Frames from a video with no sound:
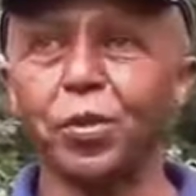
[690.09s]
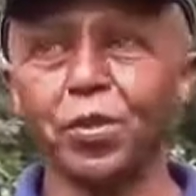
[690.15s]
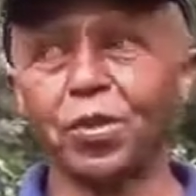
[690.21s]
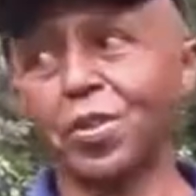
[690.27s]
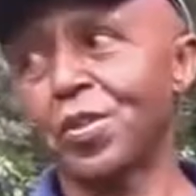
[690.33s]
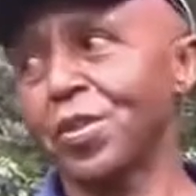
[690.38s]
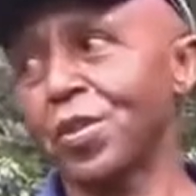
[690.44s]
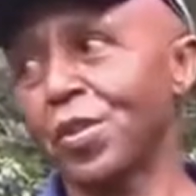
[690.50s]

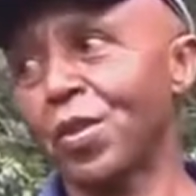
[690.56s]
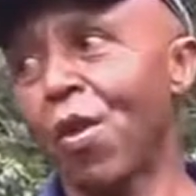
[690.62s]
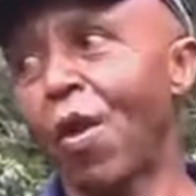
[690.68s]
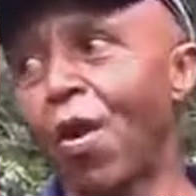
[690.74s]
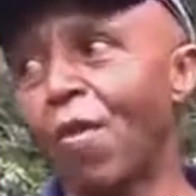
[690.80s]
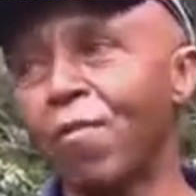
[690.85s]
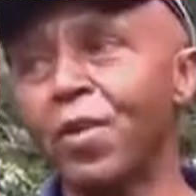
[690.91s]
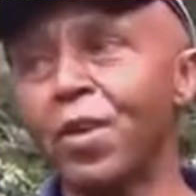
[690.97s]
This is
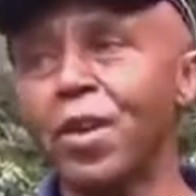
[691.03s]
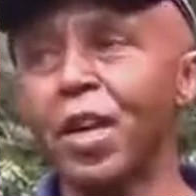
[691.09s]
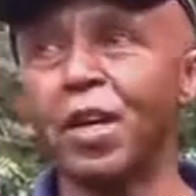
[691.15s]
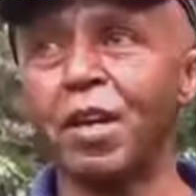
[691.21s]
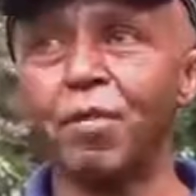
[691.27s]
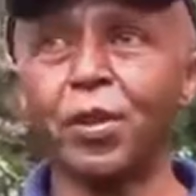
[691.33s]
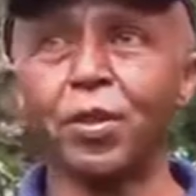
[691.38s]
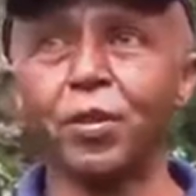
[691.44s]
coffee.
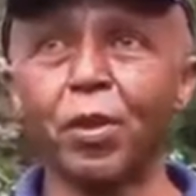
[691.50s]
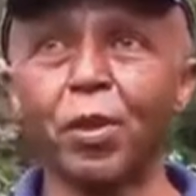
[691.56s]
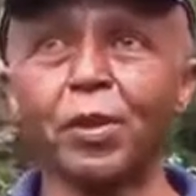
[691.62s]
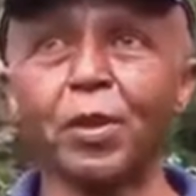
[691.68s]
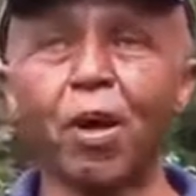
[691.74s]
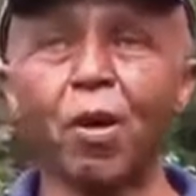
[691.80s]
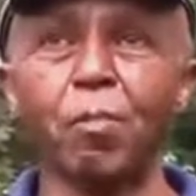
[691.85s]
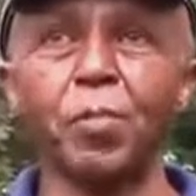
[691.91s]
I never
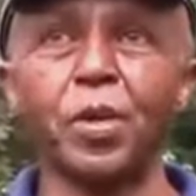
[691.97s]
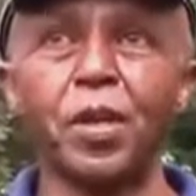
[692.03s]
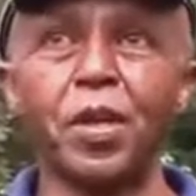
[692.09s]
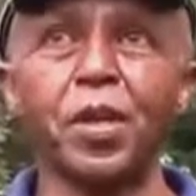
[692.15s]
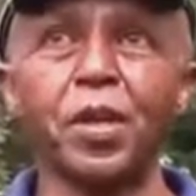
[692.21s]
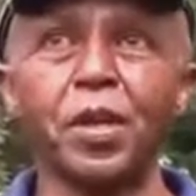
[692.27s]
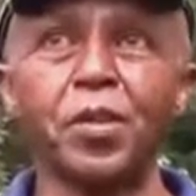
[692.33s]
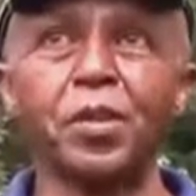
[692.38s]
thought I'll
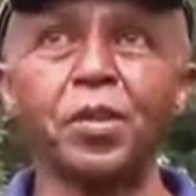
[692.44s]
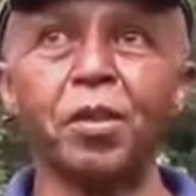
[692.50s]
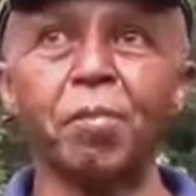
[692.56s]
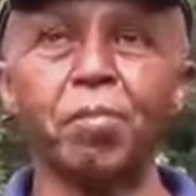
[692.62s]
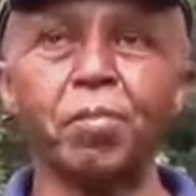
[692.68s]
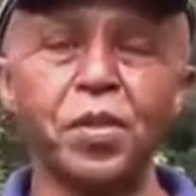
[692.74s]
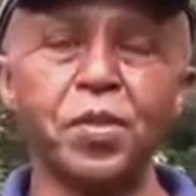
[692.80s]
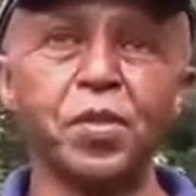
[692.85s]
be in
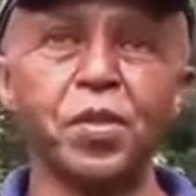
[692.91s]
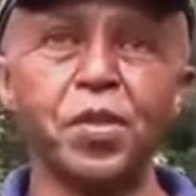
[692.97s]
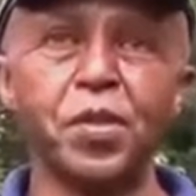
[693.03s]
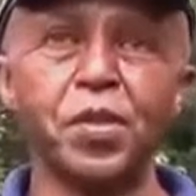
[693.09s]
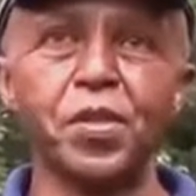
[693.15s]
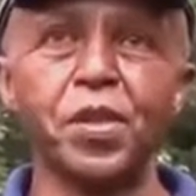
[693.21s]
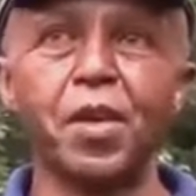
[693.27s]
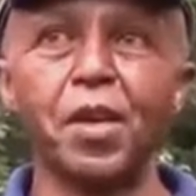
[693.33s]
the
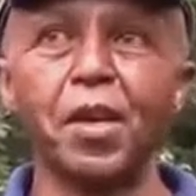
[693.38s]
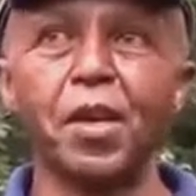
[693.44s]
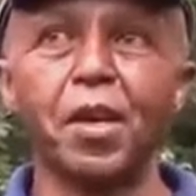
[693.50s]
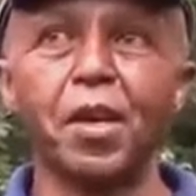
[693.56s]
business,